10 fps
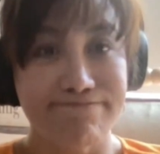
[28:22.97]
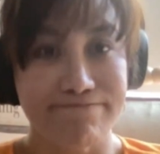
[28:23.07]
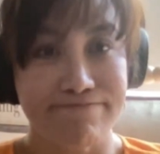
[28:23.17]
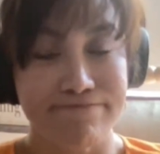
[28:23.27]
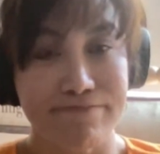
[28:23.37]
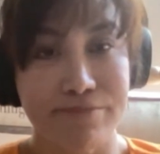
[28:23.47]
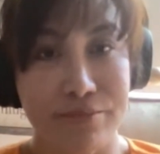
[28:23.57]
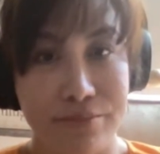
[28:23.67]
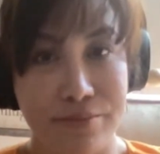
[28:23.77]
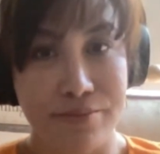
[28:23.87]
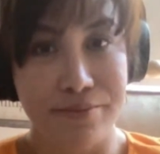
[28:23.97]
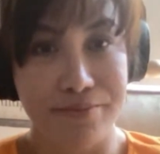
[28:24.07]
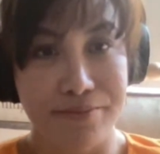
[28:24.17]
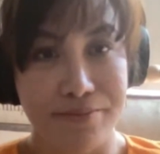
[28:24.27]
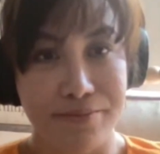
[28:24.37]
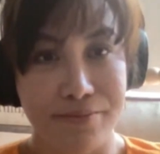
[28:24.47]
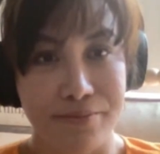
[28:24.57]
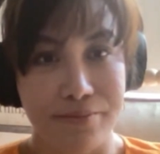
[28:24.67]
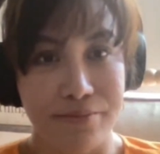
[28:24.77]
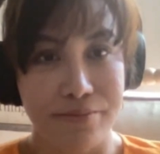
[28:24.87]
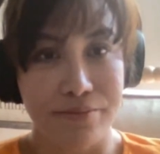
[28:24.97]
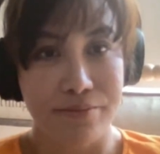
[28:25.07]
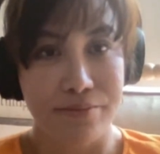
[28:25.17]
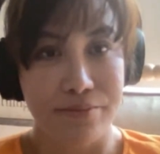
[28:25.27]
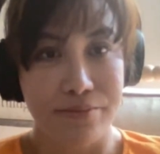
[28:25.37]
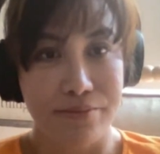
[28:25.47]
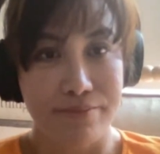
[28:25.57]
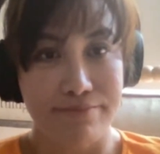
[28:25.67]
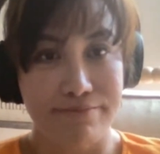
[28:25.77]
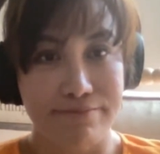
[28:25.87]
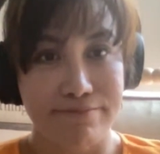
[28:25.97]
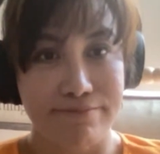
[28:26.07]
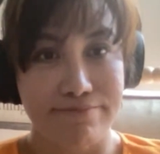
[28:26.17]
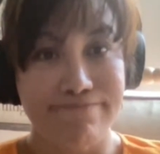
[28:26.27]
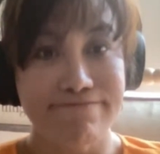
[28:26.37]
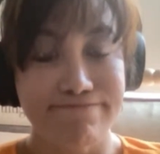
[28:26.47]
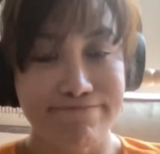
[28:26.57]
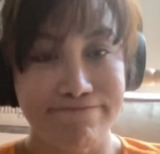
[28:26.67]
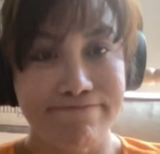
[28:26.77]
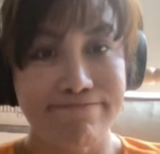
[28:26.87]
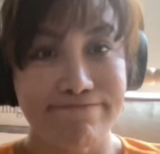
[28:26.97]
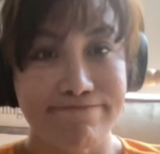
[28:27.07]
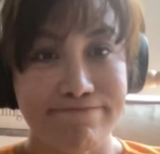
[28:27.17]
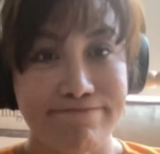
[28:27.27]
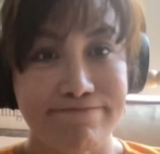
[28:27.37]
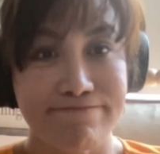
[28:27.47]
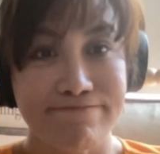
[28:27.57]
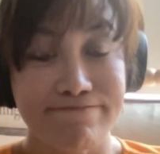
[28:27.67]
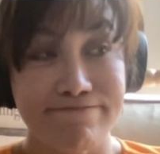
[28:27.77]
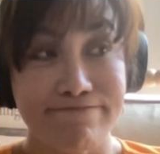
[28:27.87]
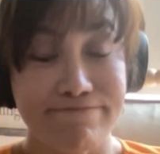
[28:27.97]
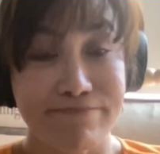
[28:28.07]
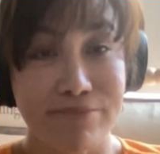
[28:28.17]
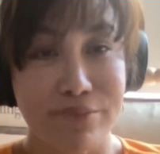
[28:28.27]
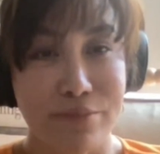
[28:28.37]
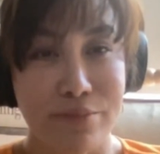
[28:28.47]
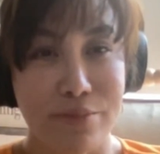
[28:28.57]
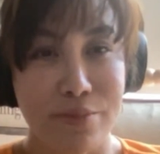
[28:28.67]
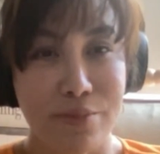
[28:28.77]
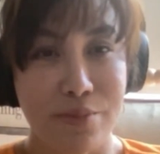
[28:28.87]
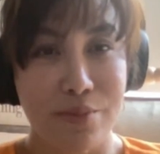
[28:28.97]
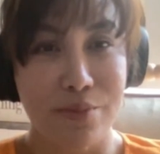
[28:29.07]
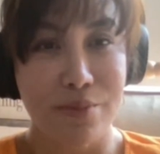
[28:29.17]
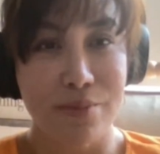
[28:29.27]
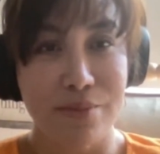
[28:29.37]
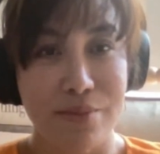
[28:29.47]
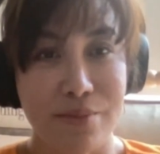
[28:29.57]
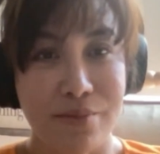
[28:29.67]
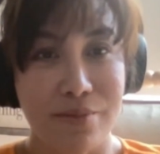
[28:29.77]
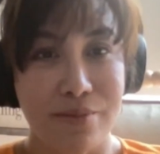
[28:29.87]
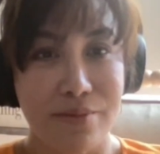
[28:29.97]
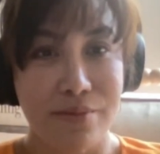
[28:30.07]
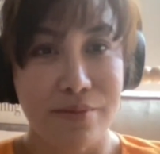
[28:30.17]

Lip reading: [no speech]